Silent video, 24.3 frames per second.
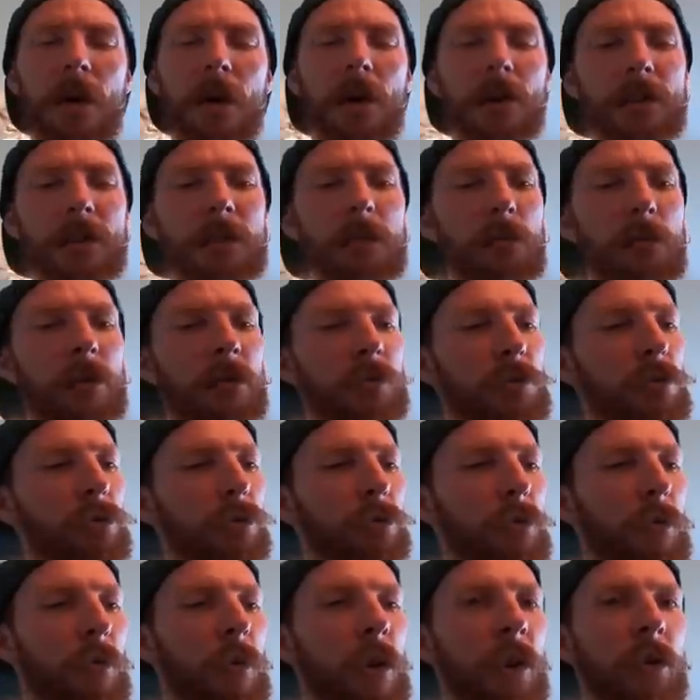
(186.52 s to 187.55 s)
on some of those
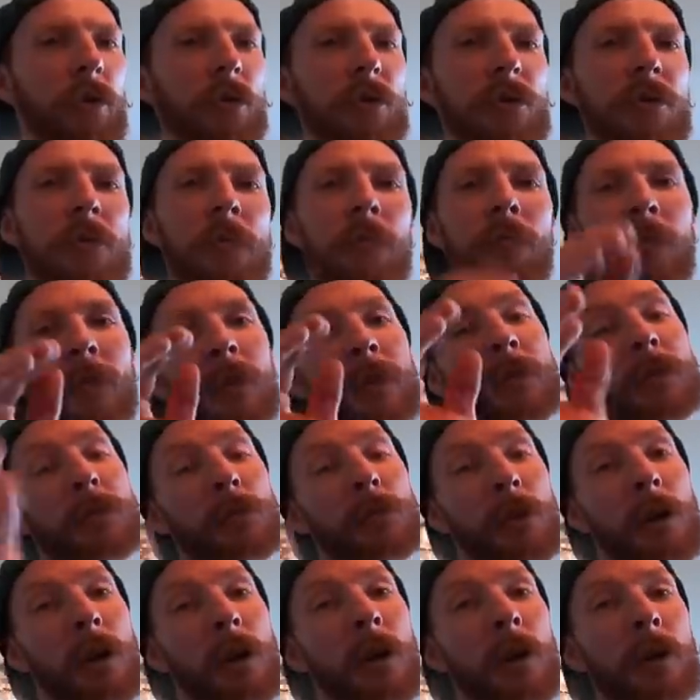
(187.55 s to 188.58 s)
older models. So
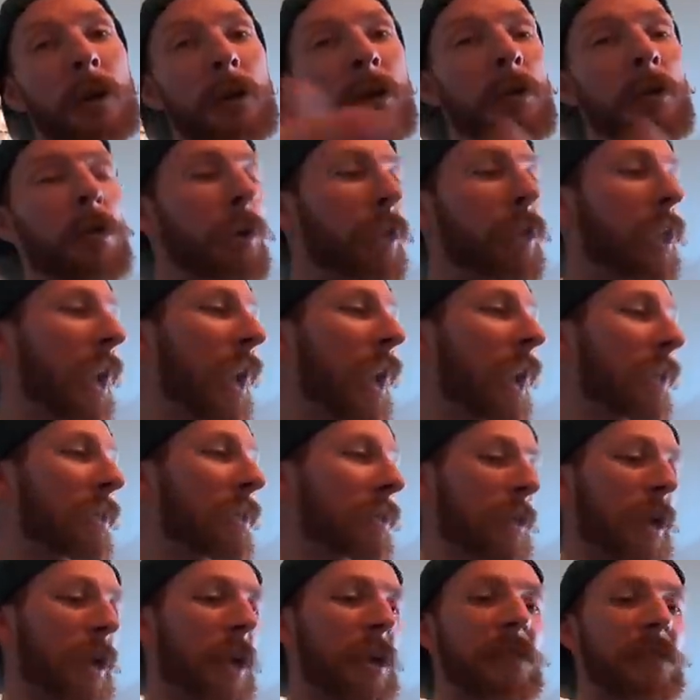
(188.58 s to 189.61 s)
the audio on the 8
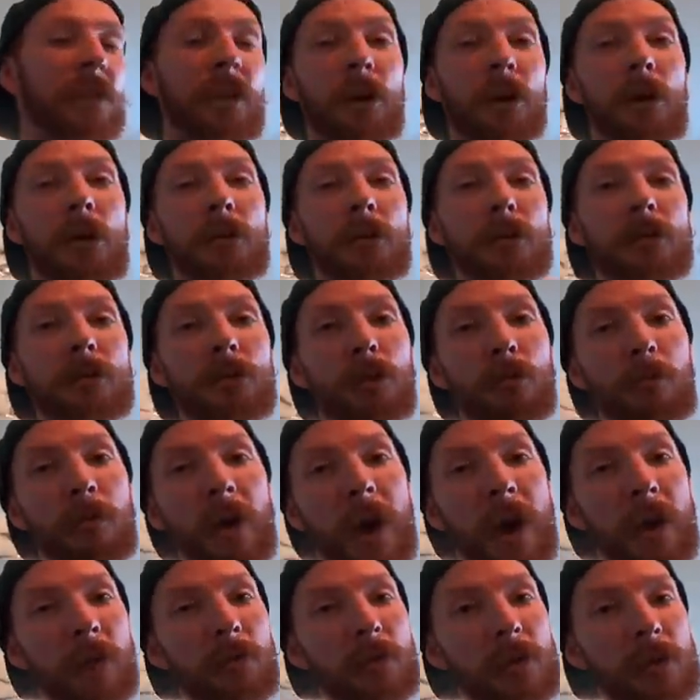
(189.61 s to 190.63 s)
is nice, and also
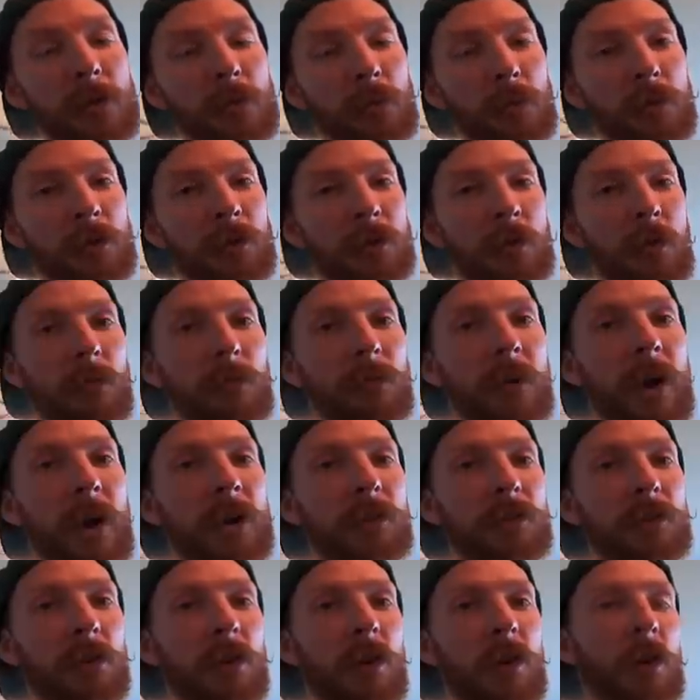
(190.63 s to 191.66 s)
battery switches are
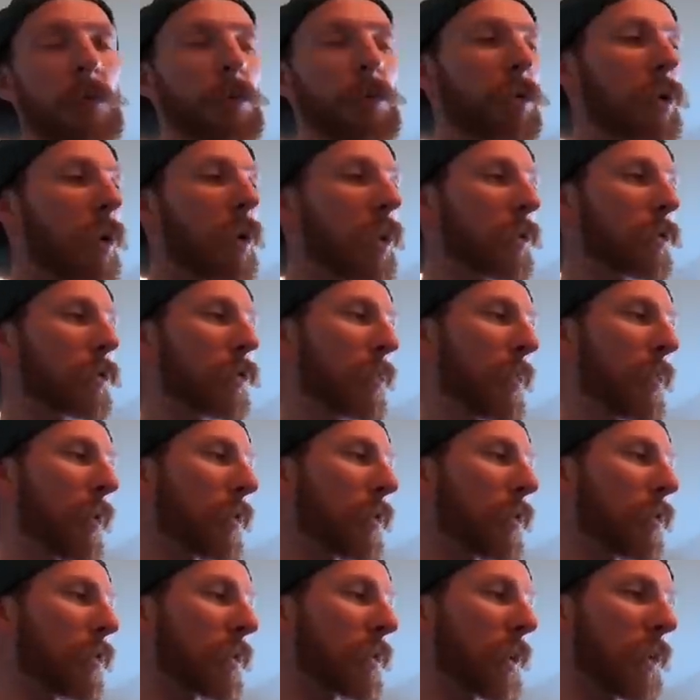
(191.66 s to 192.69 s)
faster, and we'll talk to you about
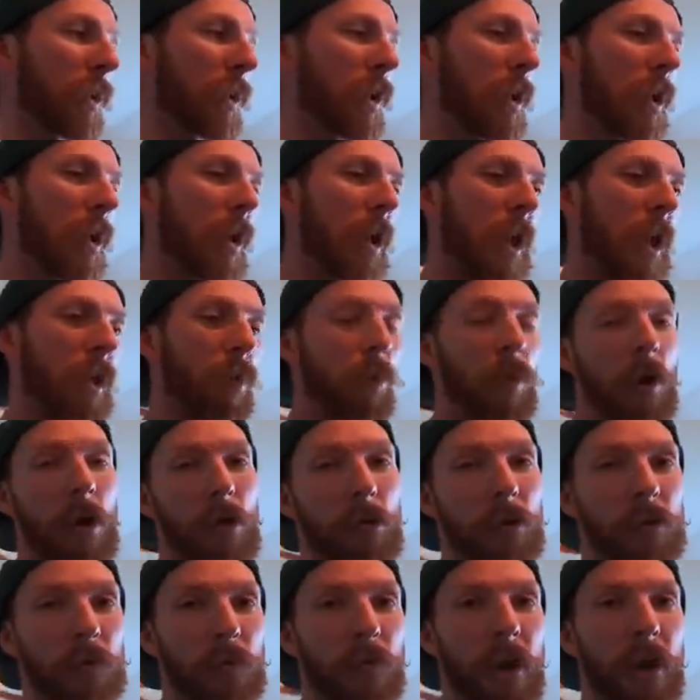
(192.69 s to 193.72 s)
using a
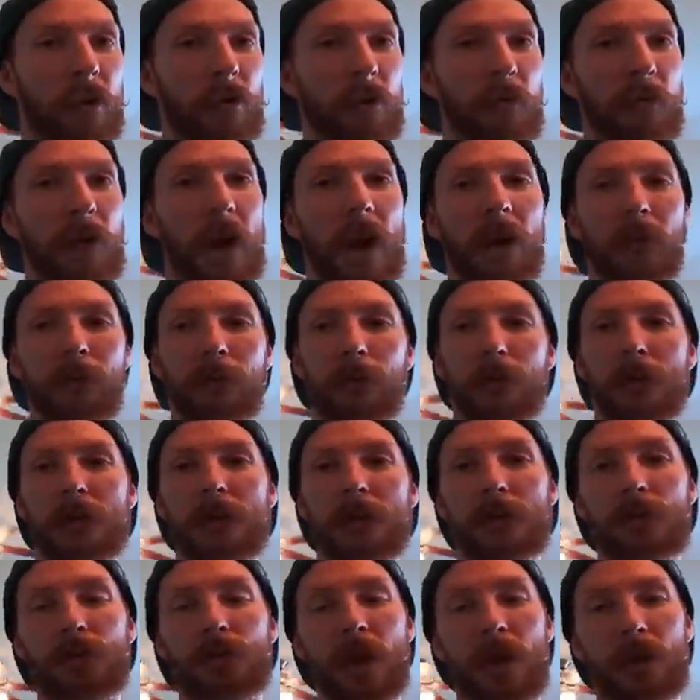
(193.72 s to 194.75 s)
wireless battery pack
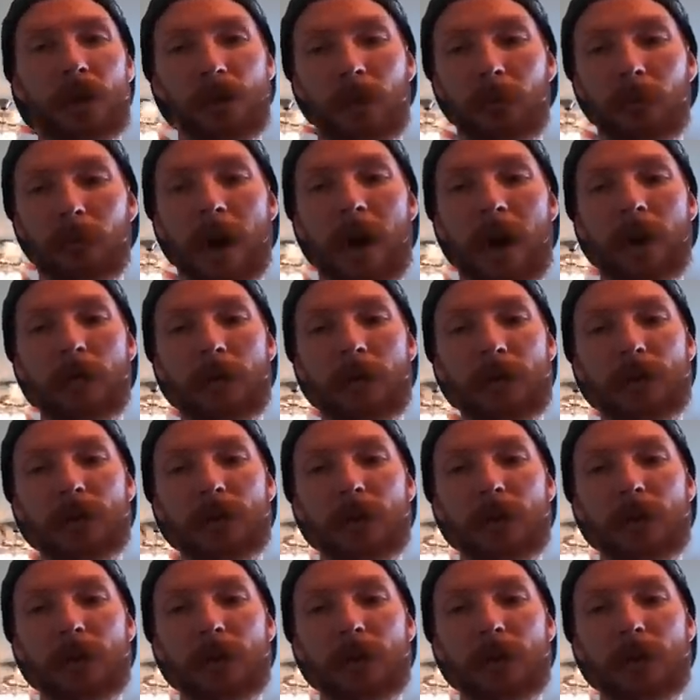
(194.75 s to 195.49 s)
versus changing batteries.